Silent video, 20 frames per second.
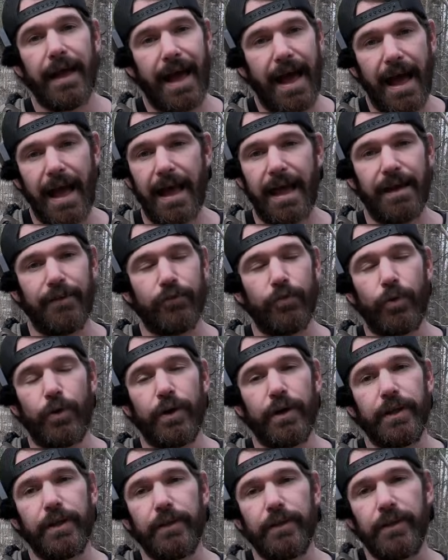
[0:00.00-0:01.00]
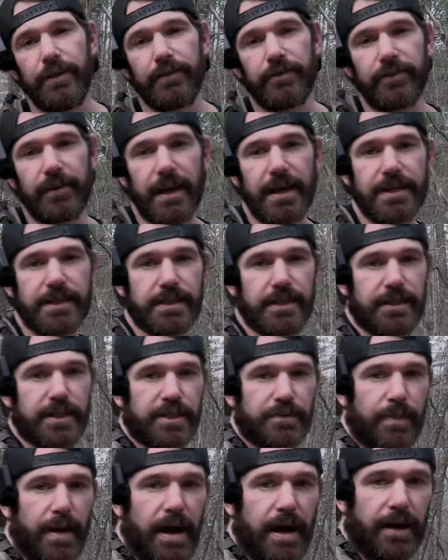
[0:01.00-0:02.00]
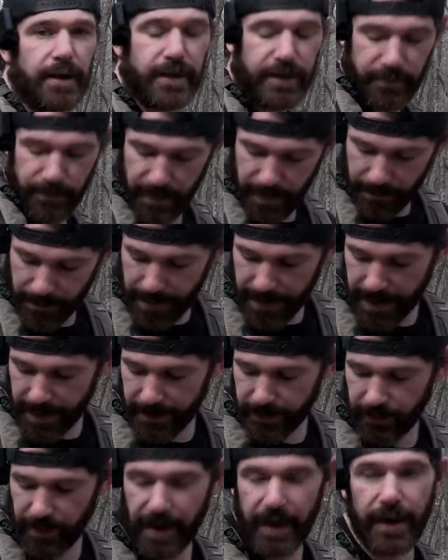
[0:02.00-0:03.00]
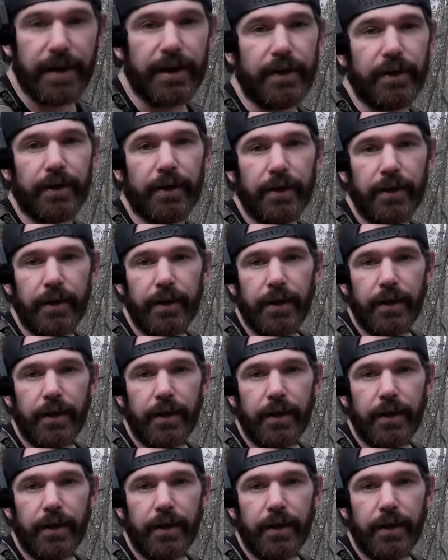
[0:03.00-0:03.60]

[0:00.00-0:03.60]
I have one that stays in this pocket of my bag right here,